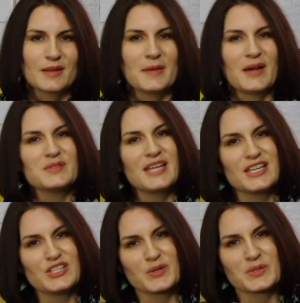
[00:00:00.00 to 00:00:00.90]
About
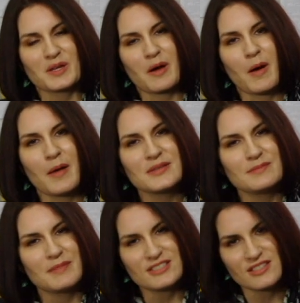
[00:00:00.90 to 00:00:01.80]
10 years ago, I
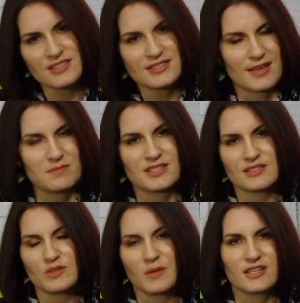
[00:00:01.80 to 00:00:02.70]
was in much of the same
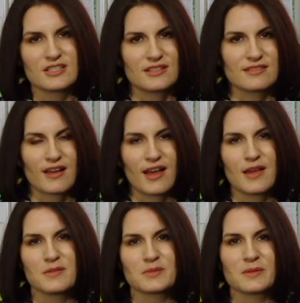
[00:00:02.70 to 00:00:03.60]
situation.
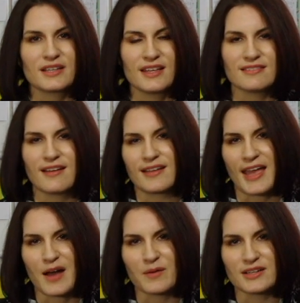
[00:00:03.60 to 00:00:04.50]
I was working long
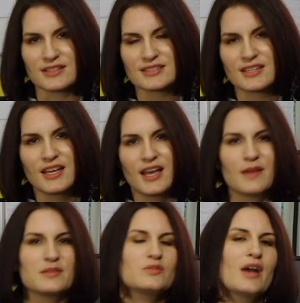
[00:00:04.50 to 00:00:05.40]
hours,
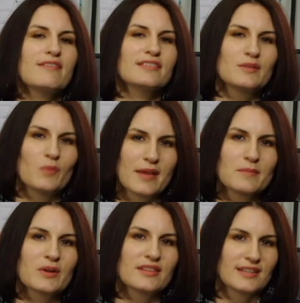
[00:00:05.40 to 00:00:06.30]
I was traveling
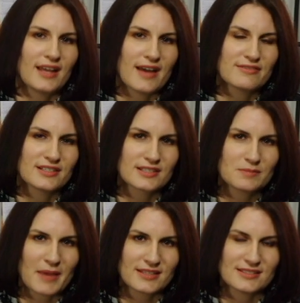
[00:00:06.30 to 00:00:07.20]
way more than I ever
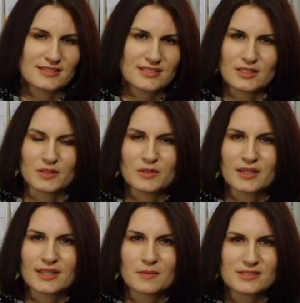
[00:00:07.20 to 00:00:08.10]
expected to,
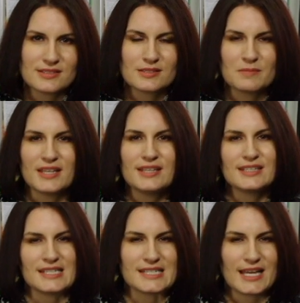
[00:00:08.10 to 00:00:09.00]
and I wasn't
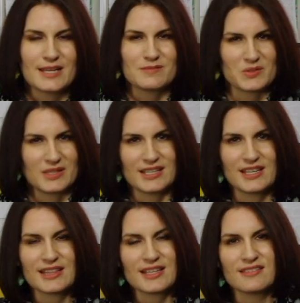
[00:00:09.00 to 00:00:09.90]
spending any time doing
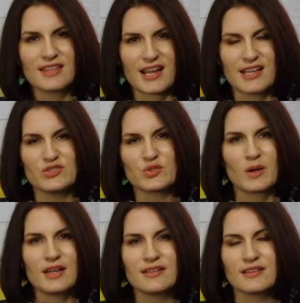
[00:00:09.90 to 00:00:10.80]
anything that I
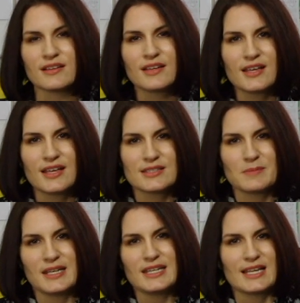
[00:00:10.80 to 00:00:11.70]
enjoyed or
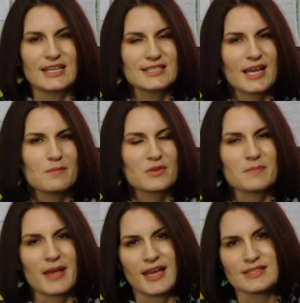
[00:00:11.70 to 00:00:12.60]
spending any time
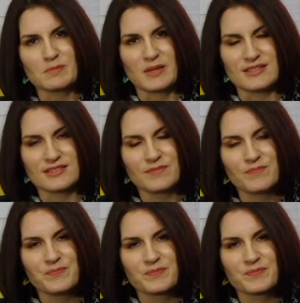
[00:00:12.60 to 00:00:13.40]
with my husband.